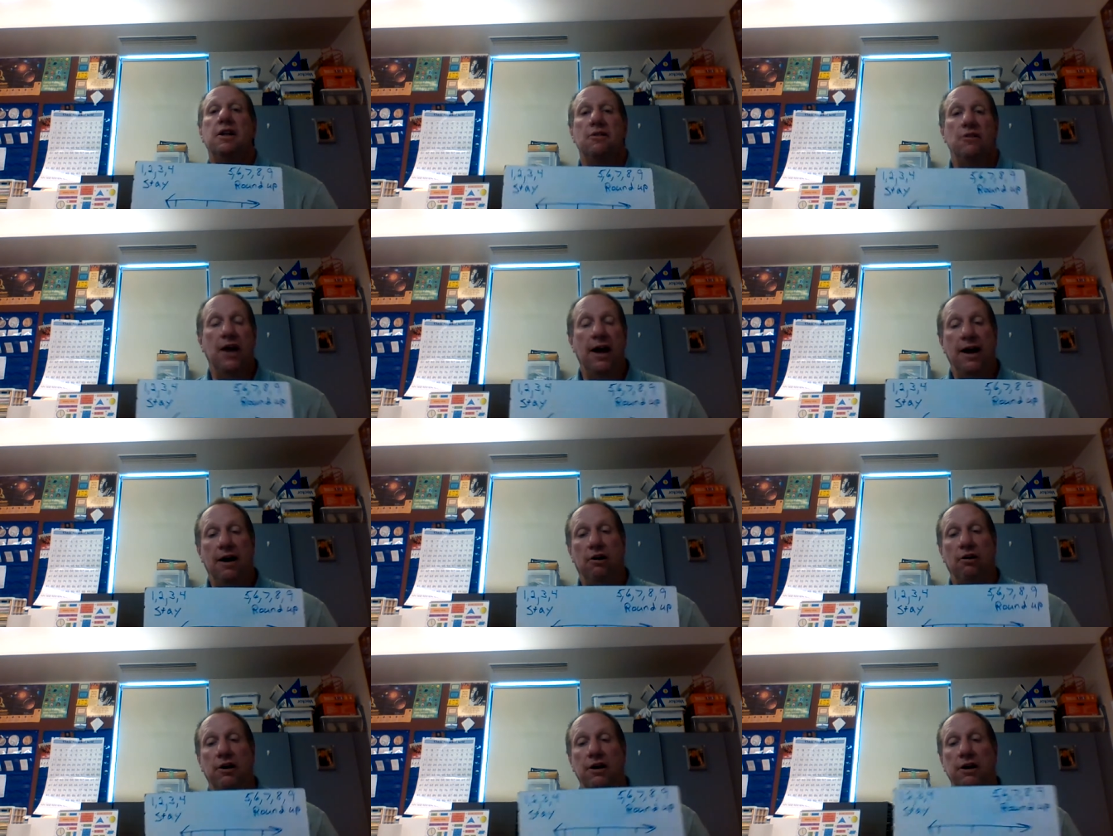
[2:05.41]

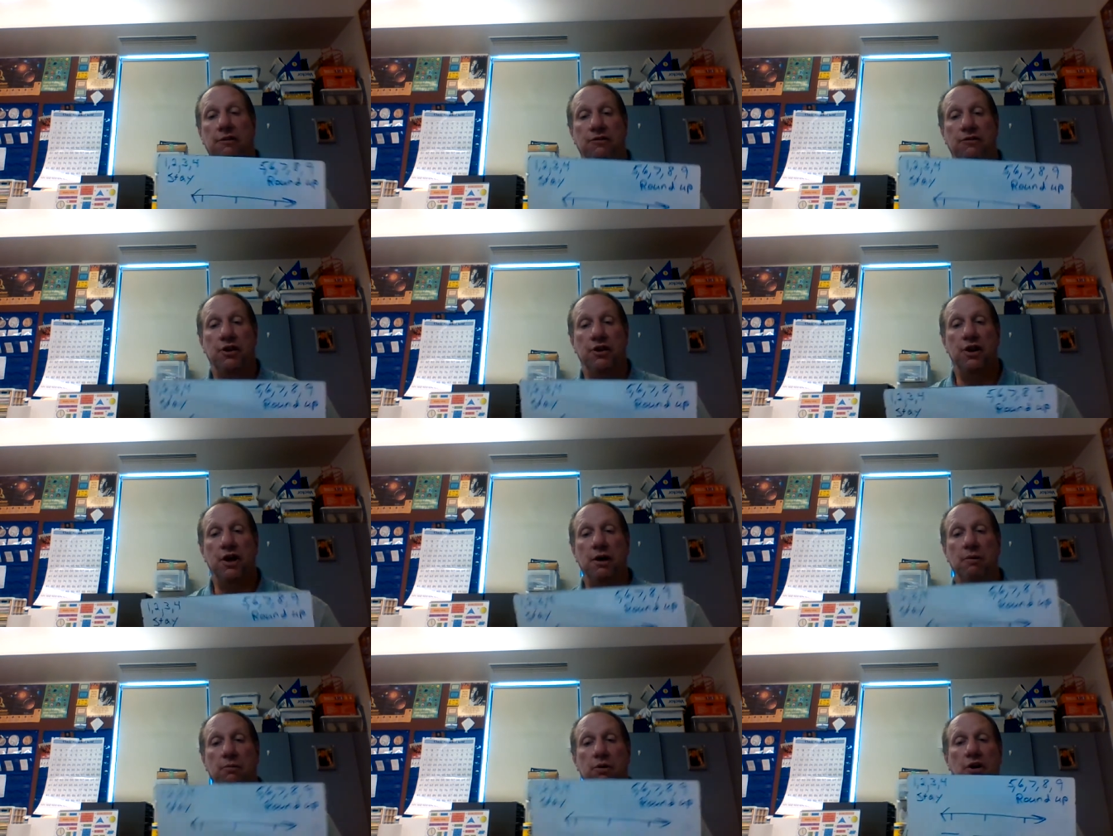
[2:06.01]
Now, if the
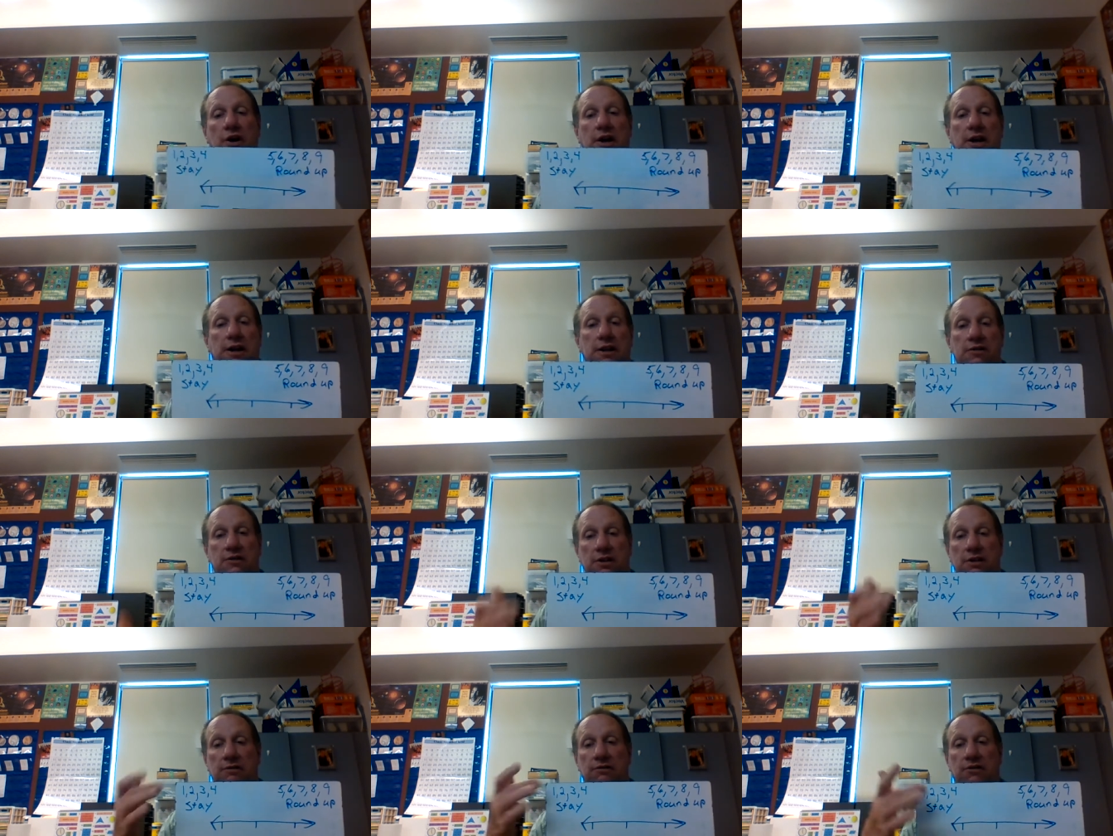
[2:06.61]
number
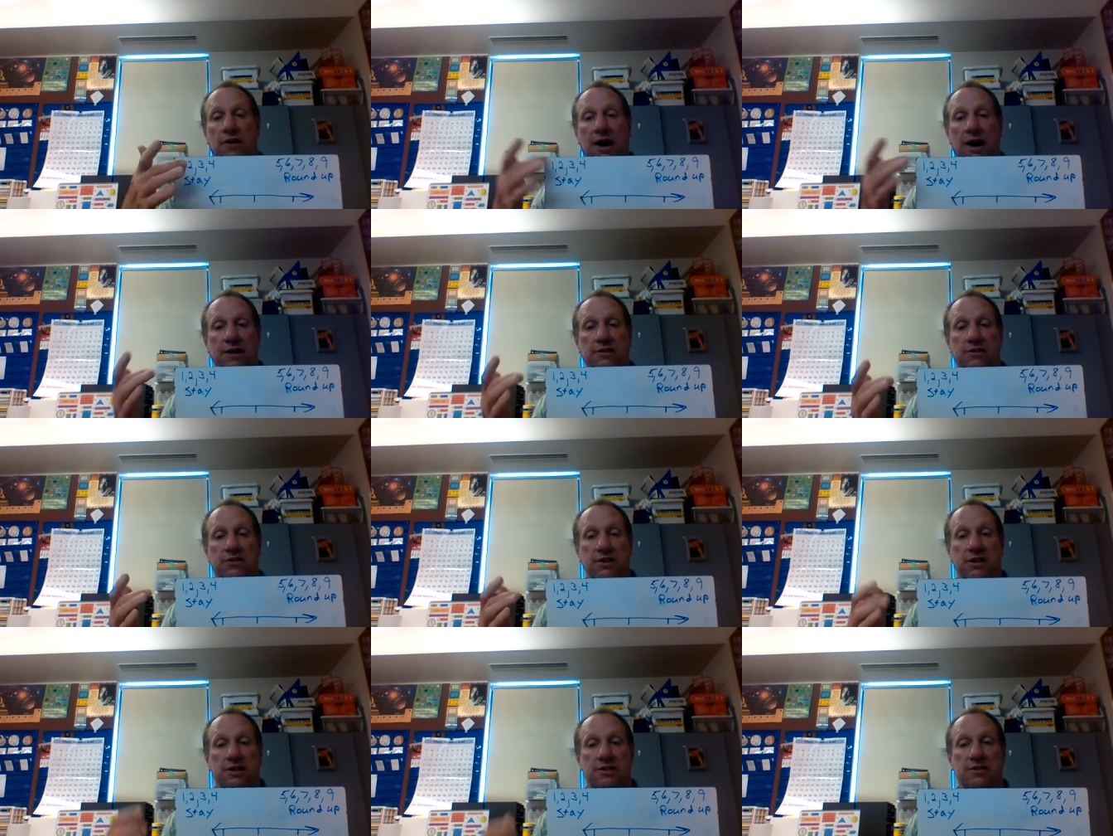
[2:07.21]
ends in five,
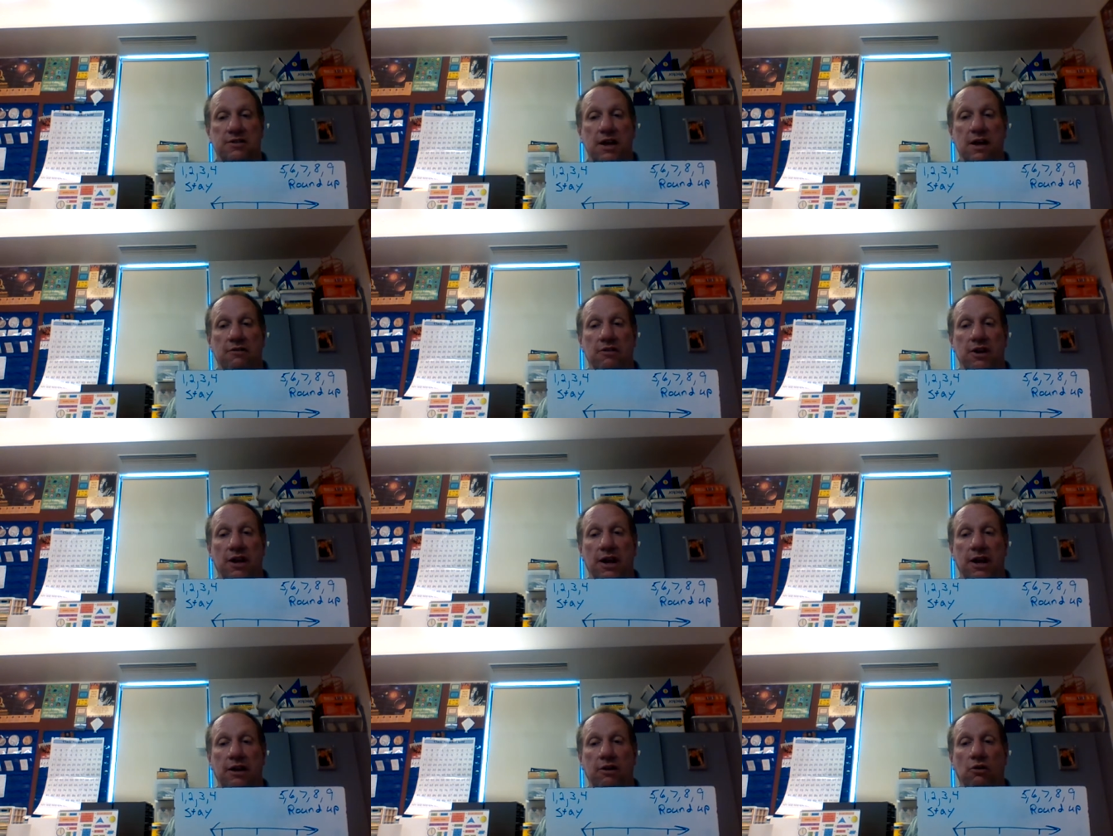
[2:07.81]
six,
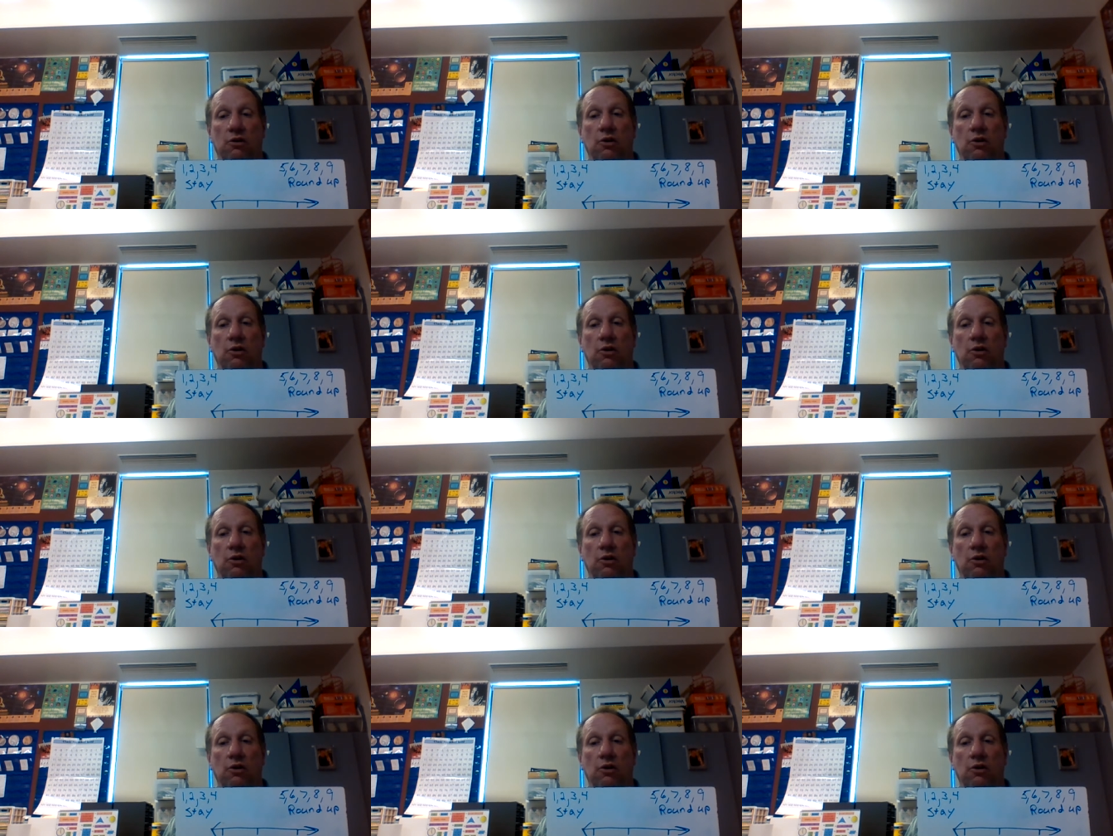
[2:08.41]
seven, eight,